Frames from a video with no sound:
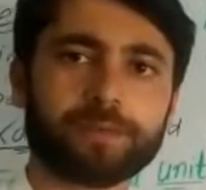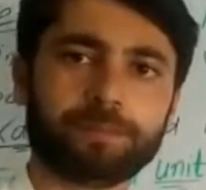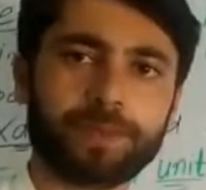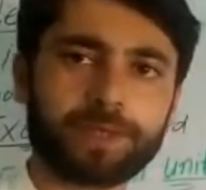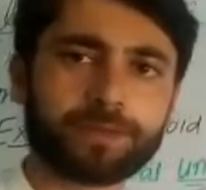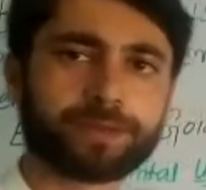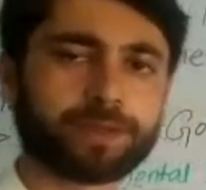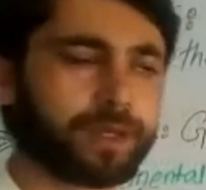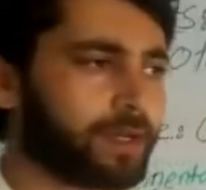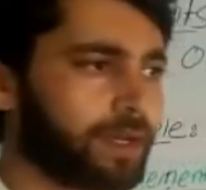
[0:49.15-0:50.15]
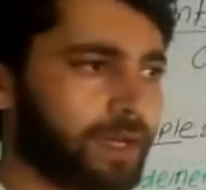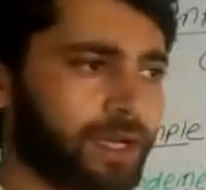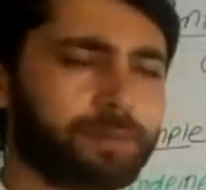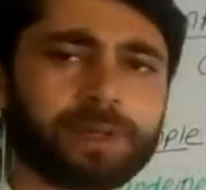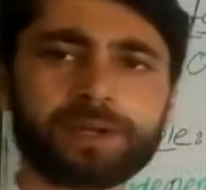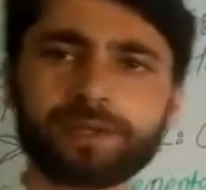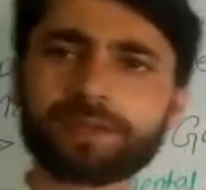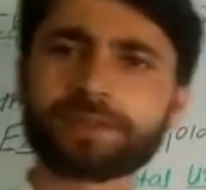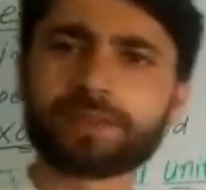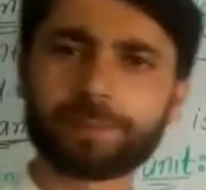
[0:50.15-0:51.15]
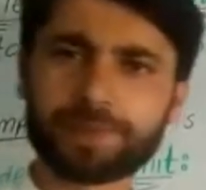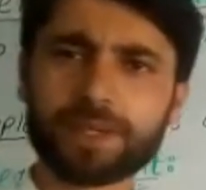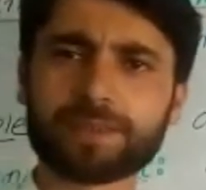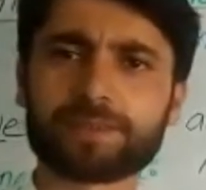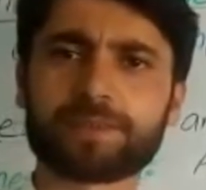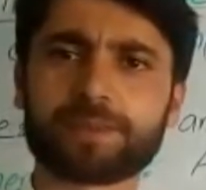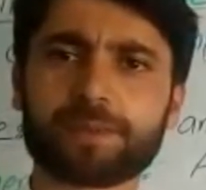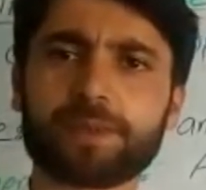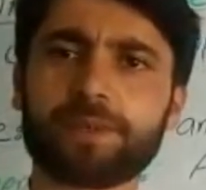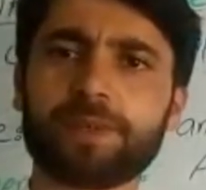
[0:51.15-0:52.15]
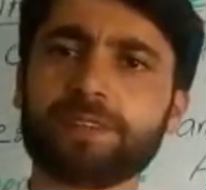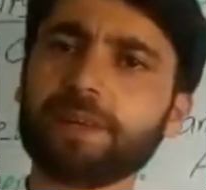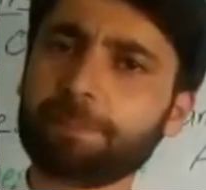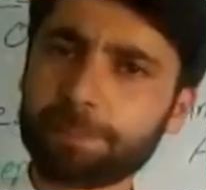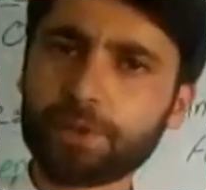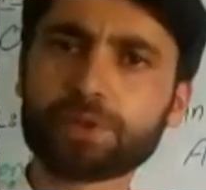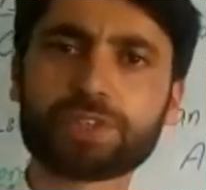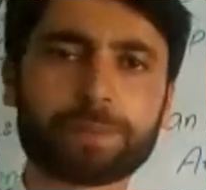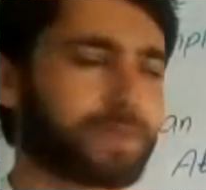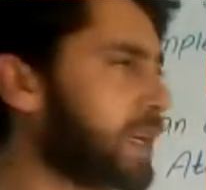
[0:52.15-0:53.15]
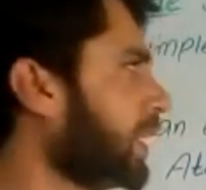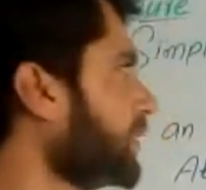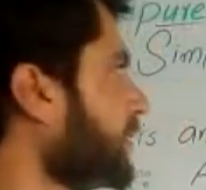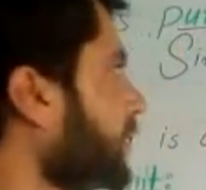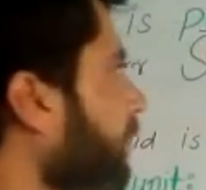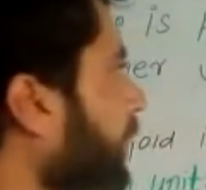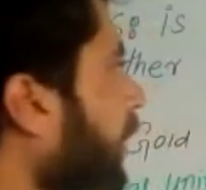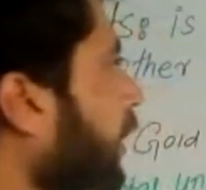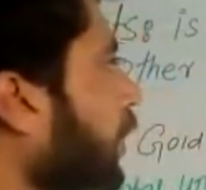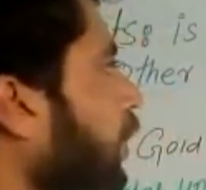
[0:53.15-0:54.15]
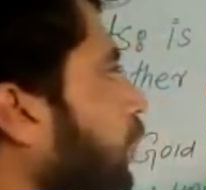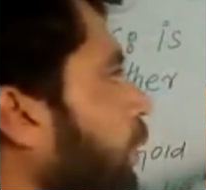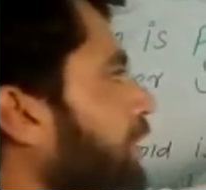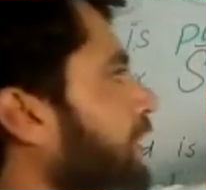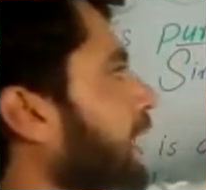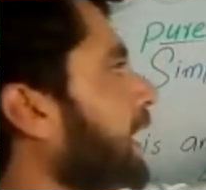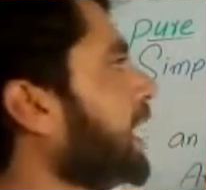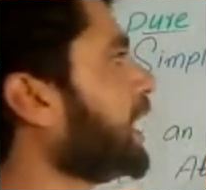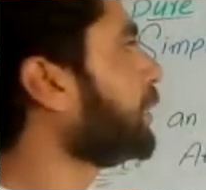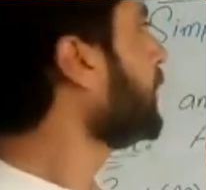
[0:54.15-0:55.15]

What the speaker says: Means element is a substance, is a pure substance which cannot